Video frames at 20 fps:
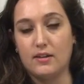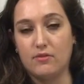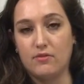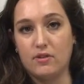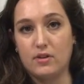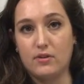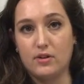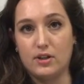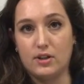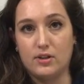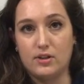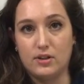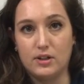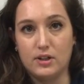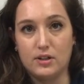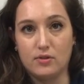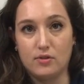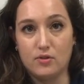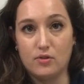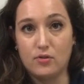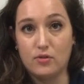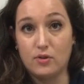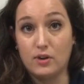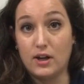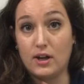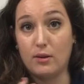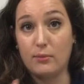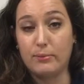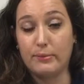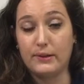very good in also
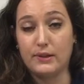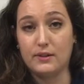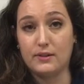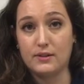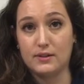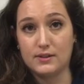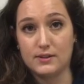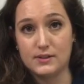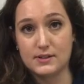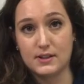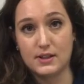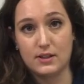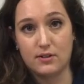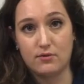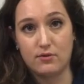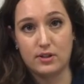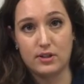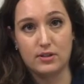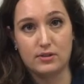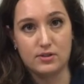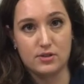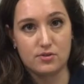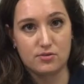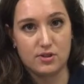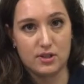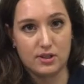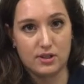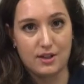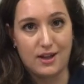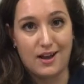helping the skin
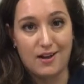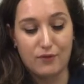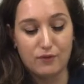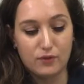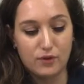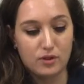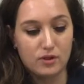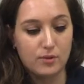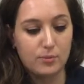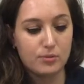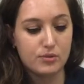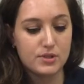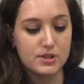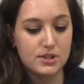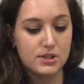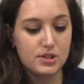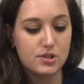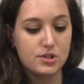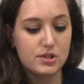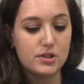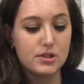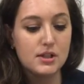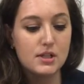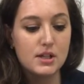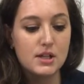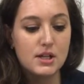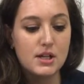reconstruct after the procedure.